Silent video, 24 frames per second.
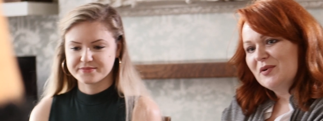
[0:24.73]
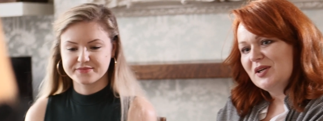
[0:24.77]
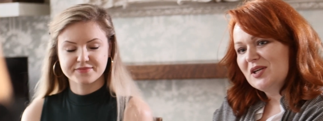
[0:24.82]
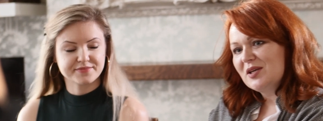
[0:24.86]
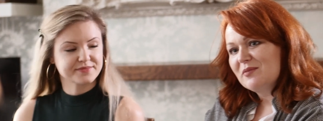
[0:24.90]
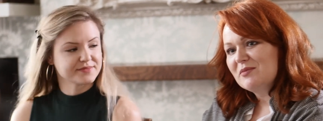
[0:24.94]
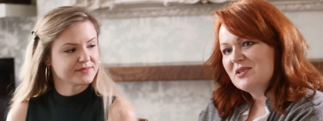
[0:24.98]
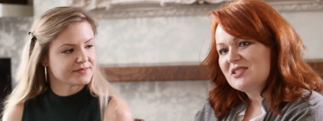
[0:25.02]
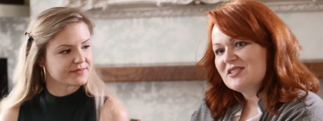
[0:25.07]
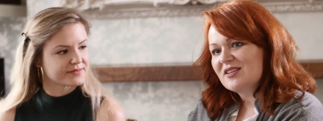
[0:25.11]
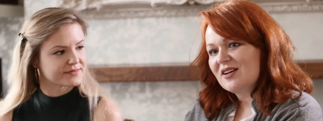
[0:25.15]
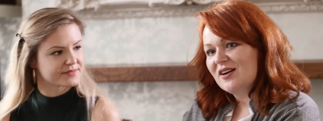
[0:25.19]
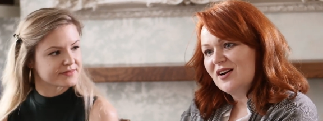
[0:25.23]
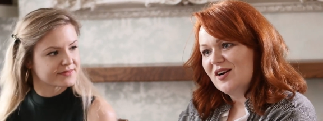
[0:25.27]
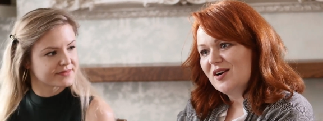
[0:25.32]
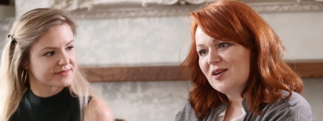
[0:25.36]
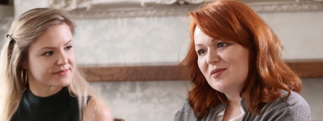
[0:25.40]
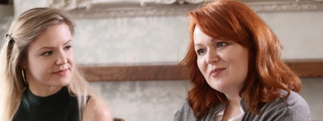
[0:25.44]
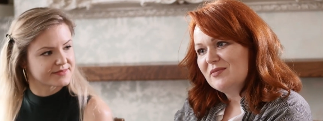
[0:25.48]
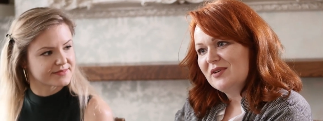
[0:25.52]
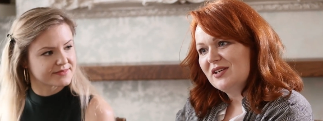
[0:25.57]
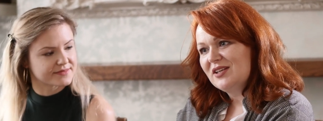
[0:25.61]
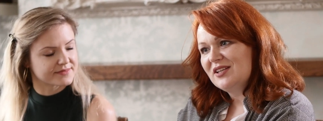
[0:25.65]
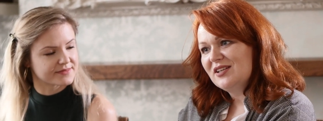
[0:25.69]
Speaker 1: My name is
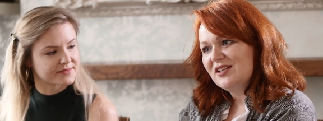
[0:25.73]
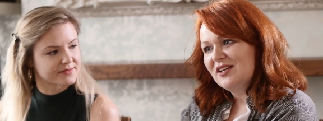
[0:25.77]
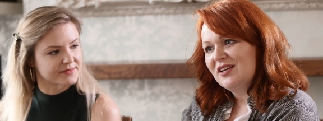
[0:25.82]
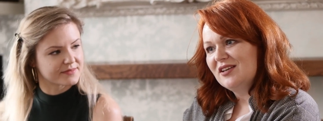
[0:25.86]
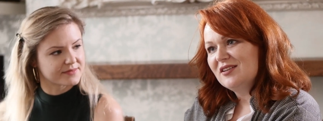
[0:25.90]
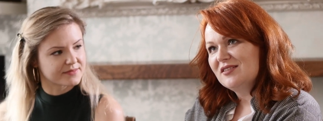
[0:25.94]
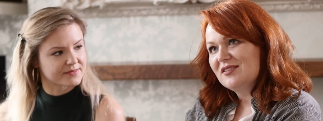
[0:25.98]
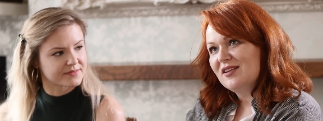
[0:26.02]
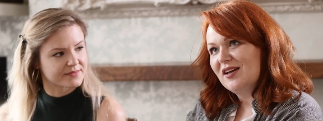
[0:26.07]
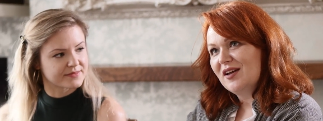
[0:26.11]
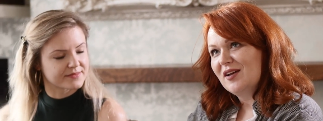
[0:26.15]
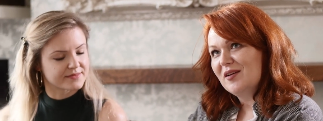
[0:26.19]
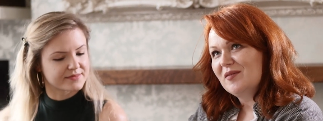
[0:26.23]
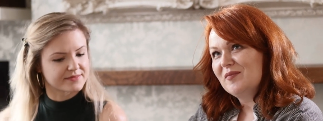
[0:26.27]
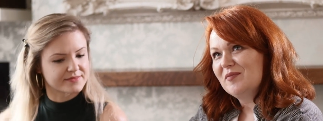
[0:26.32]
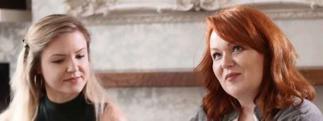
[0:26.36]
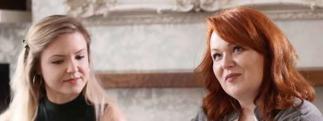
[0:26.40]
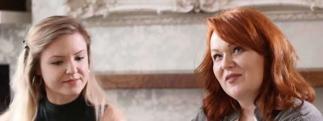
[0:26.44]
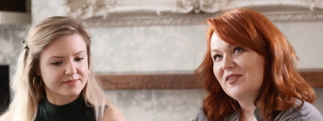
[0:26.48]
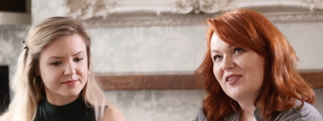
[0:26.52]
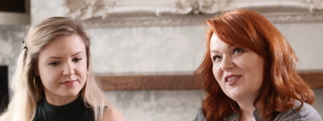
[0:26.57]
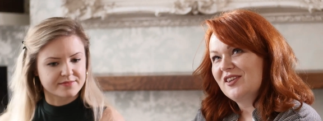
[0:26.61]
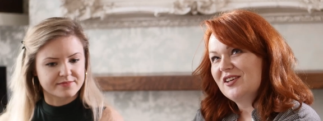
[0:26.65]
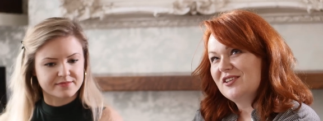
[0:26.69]
Carmen and
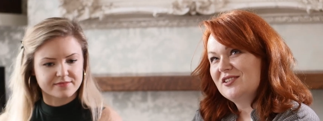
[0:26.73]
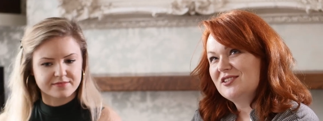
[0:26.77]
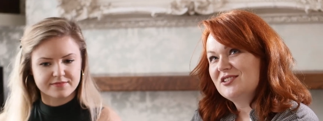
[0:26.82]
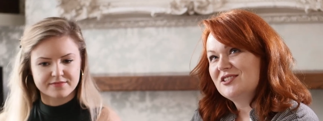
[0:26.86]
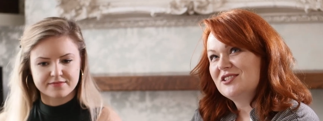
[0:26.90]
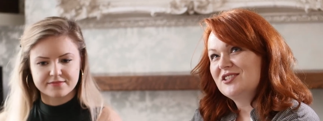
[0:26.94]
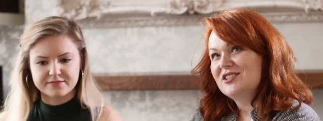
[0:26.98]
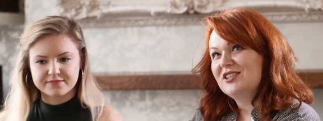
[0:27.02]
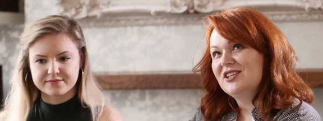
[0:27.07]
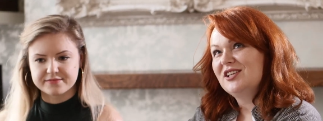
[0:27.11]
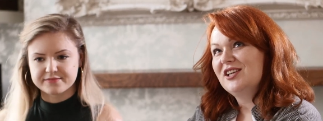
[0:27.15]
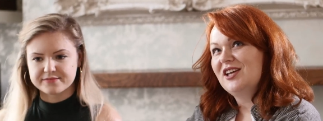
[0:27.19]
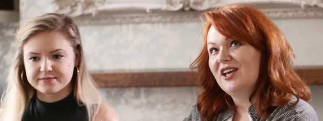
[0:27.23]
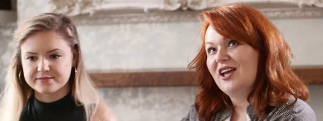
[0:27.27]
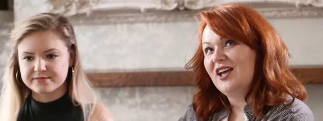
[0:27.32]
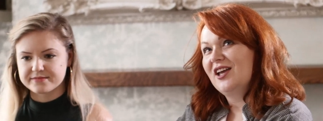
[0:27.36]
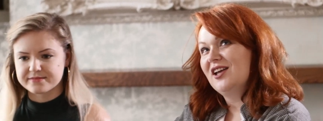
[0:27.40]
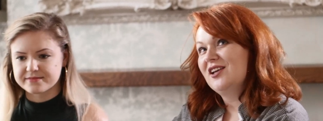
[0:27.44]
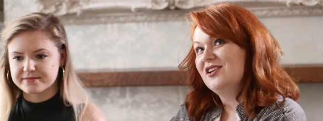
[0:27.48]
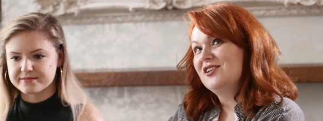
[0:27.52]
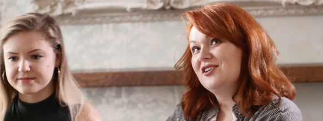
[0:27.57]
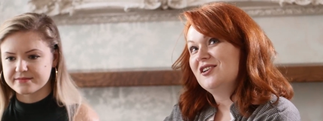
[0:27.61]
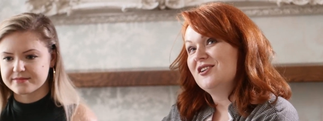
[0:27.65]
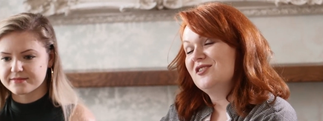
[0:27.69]
I'm
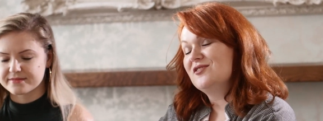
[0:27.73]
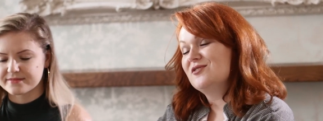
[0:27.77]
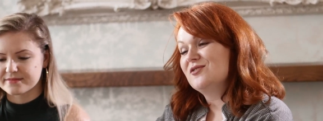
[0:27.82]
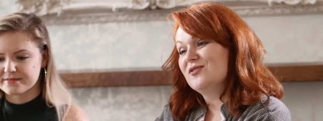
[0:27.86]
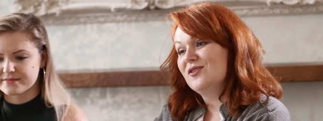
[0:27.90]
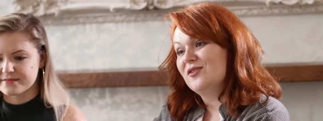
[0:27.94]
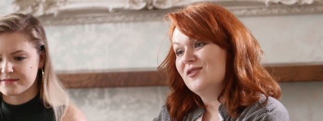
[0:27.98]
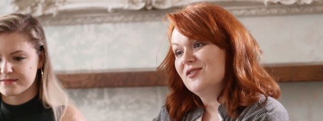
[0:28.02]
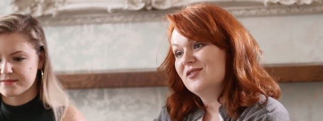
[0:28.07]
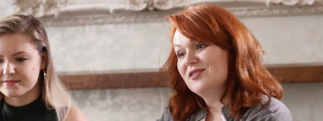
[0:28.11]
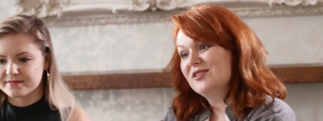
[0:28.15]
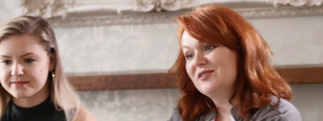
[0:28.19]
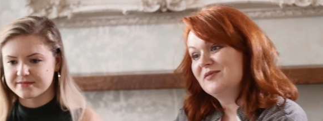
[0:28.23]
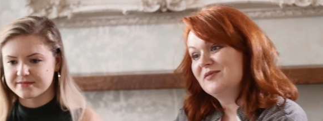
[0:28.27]
38 years old.